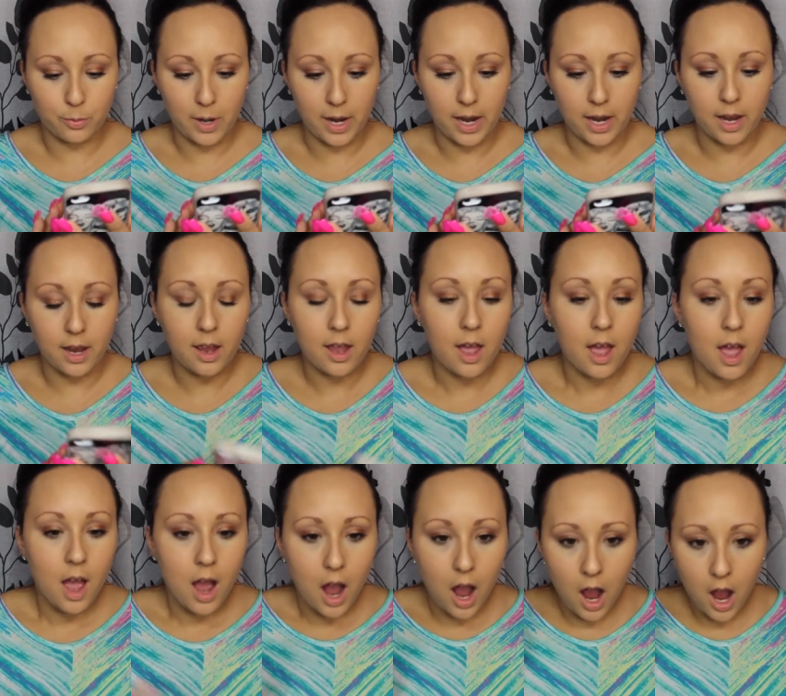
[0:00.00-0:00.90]
away.
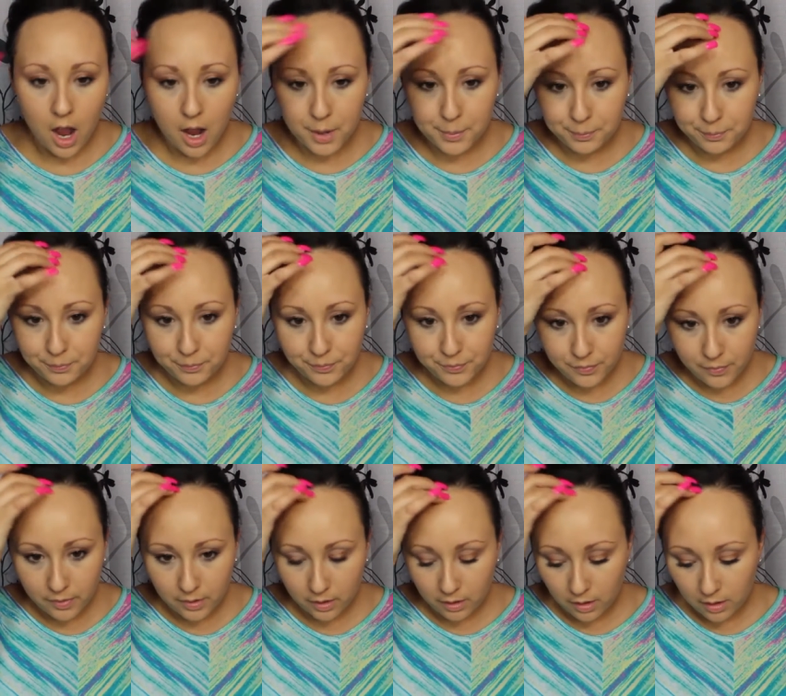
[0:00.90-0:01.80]
Um,
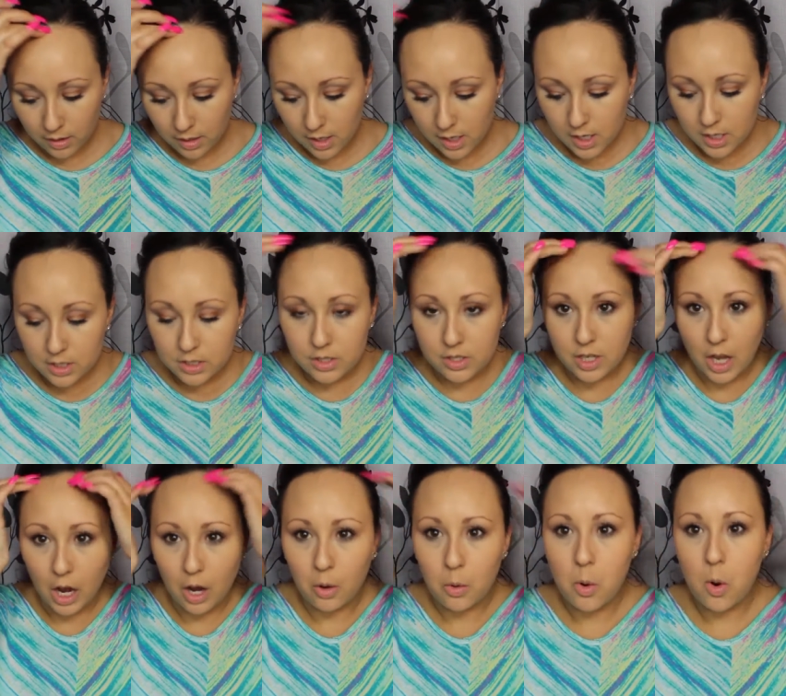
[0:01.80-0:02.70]

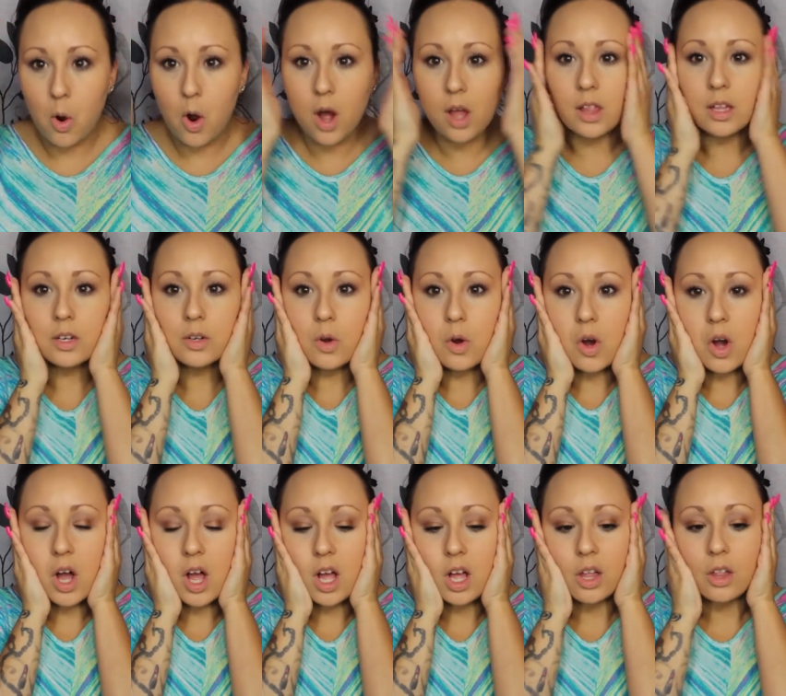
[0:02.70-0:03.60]
so all in
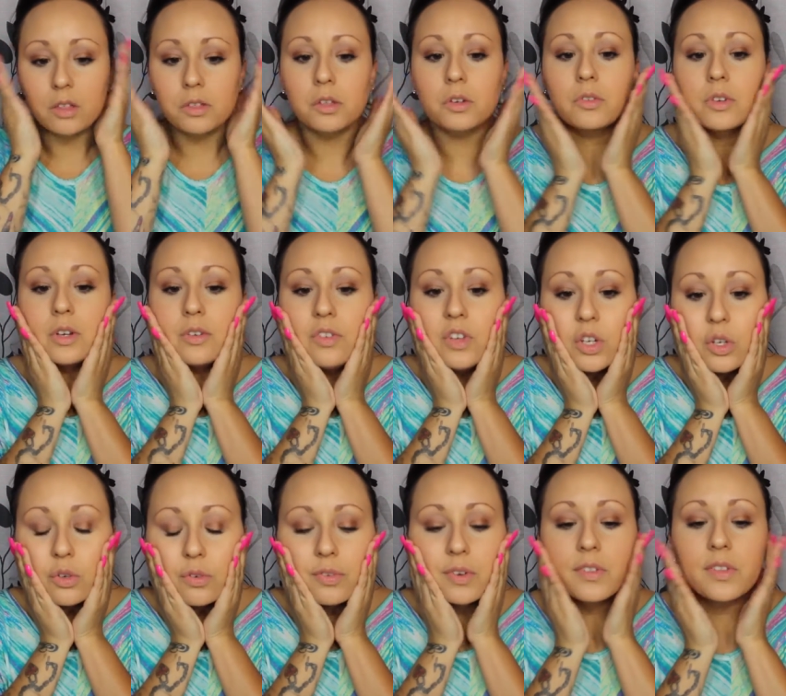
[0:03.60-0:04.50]
all, the
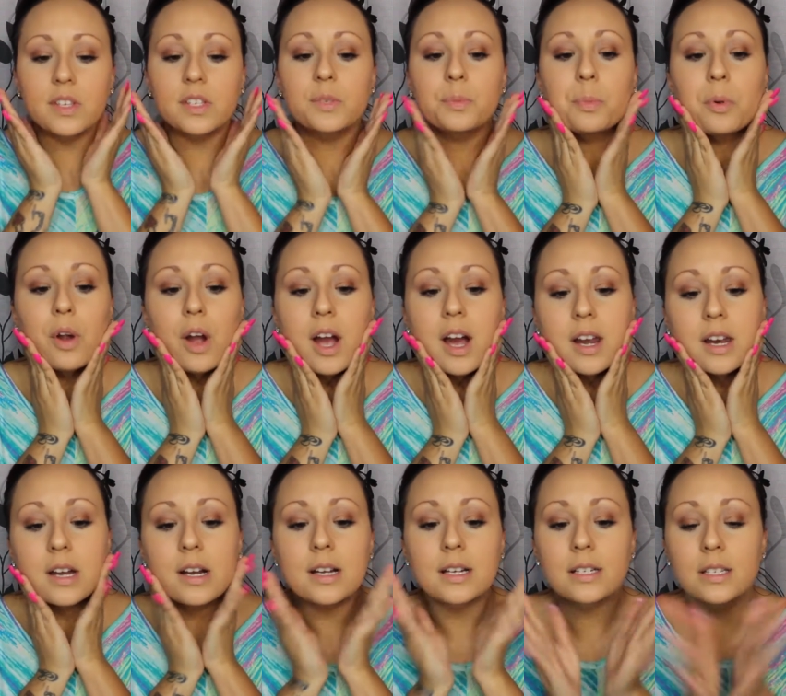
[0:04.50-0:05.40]
review for this
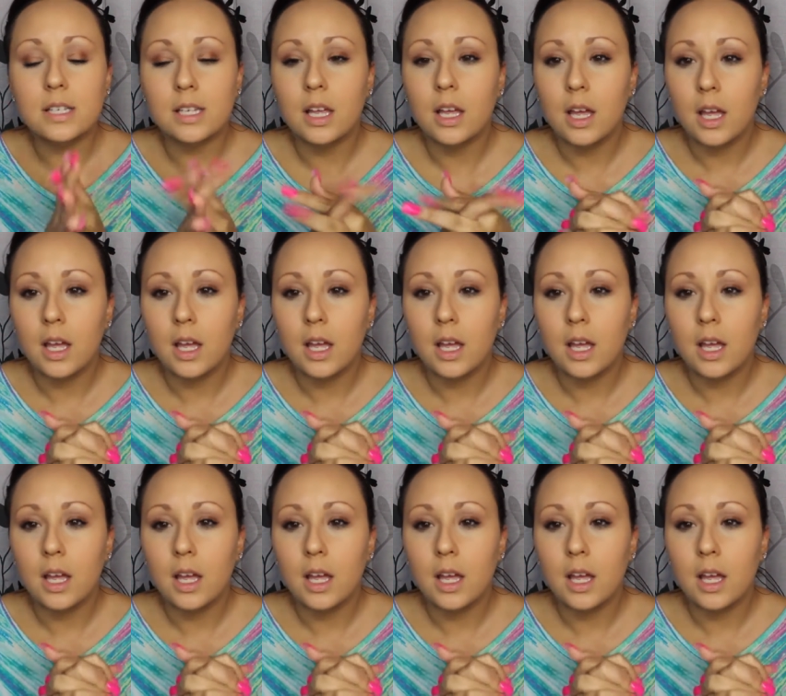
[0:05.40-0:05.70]
product,